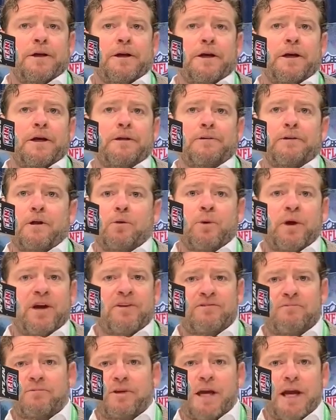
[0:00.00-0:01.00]
And you know, we
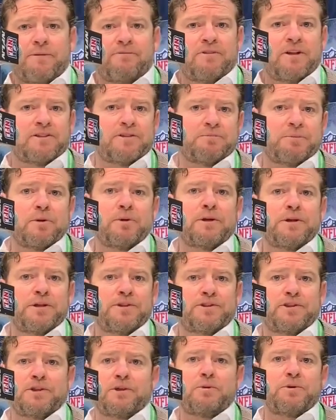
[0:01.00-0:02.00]
have some cap flexibility
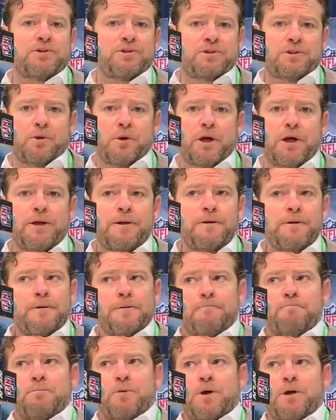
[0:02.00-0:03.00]
this year, which is great,
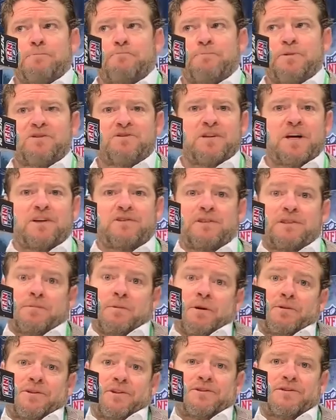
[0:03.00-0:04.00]
but it's not just
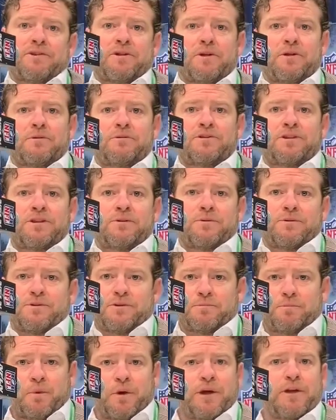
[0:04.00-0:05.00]
about this year too.
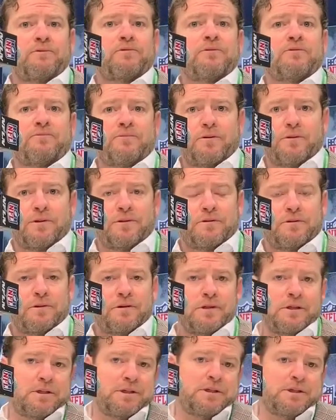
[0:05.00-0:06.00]
It's just planning for, for
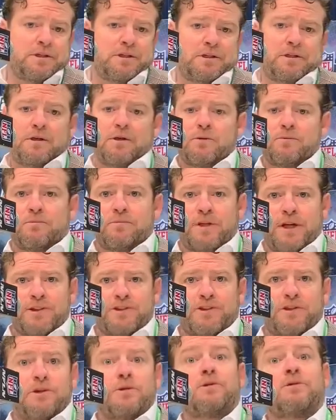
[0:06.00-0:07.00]
the you know,
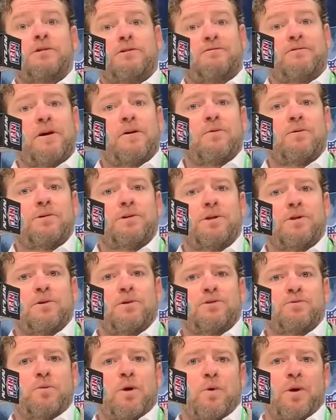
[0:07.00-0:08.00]
next year and the following year
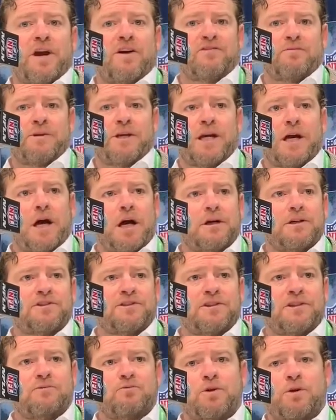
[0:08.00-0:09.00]
as well. We have to be
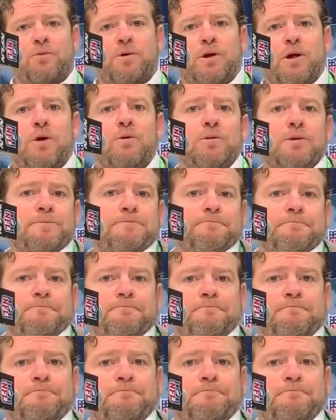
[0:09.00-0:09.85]
cognizant of where we're going.